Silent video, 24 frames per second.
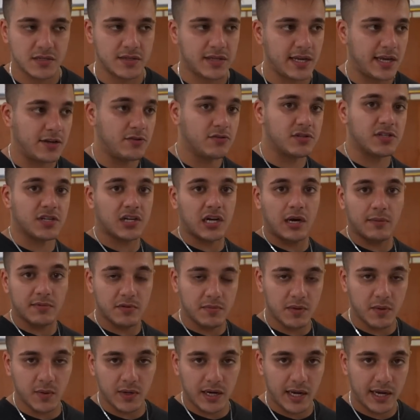They used to come to
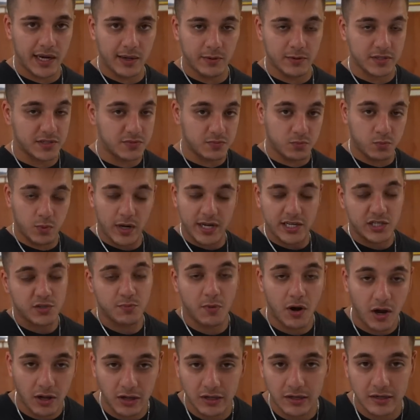me when I was way
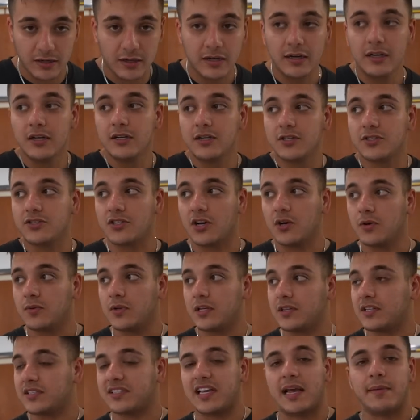smaller. So
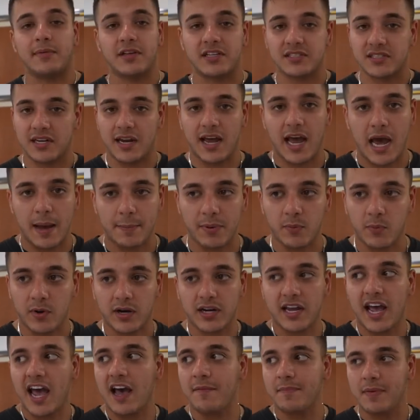the same thing's gonna happen. We're
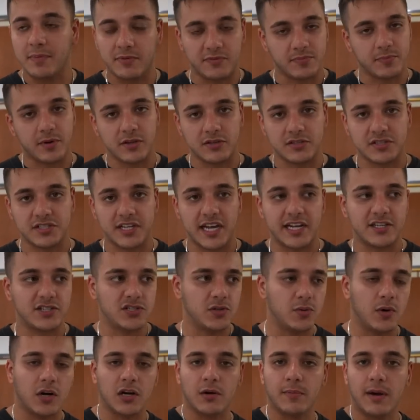gonna have people from other states
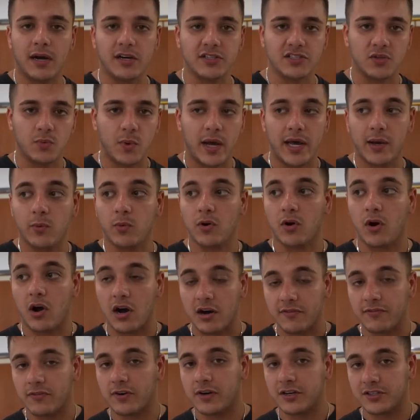200 miles away. We're
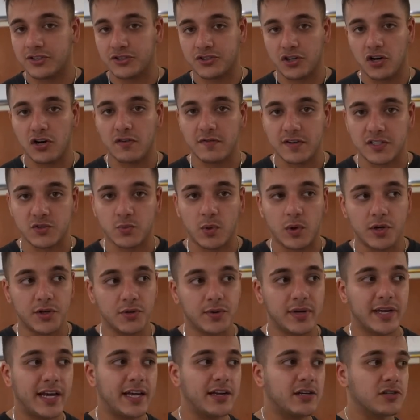offering a service where you
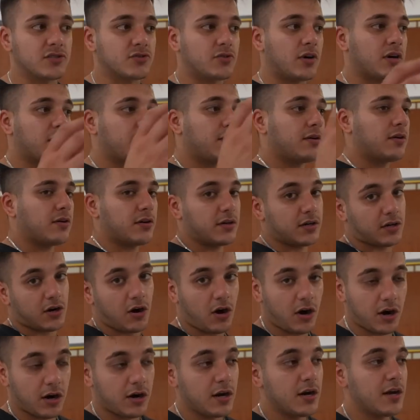can get your truck or your
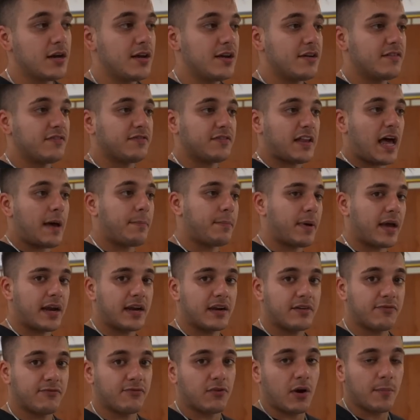car
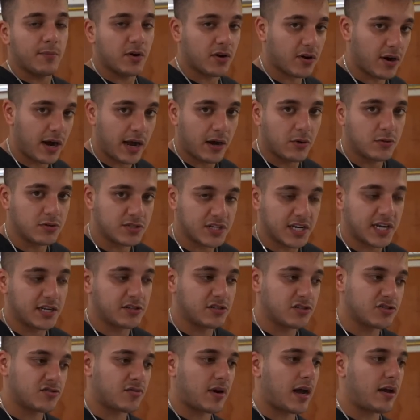flatbedded from your house in
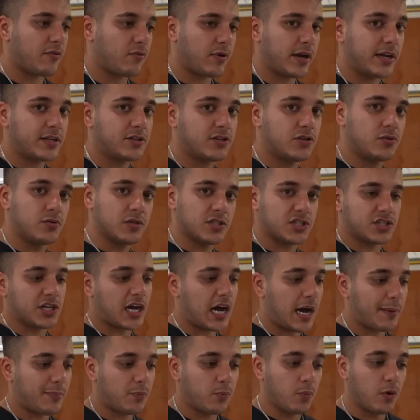your driveway to the
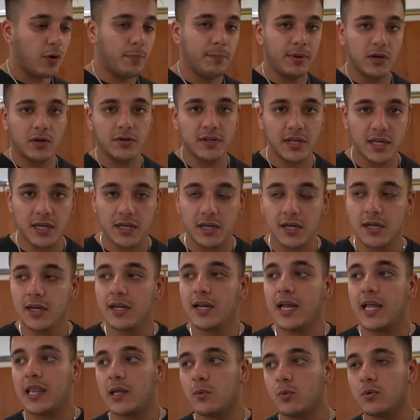shop. We'll build it,
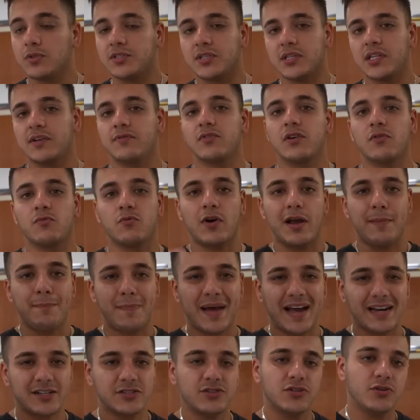and then we'll deliver it right
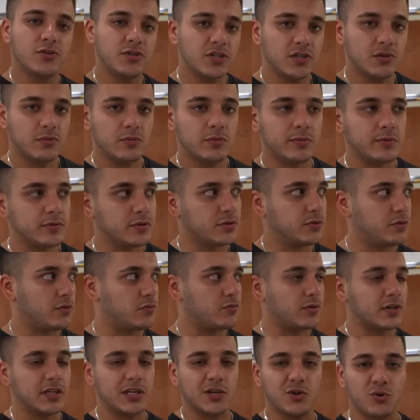back to you, and we'll do a
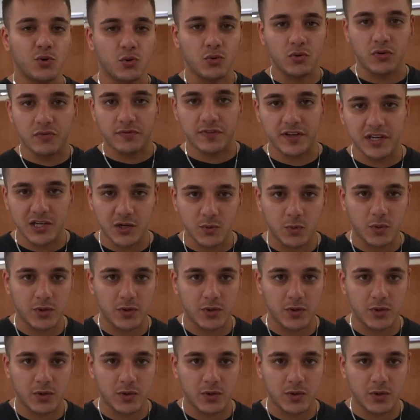really cool reveal.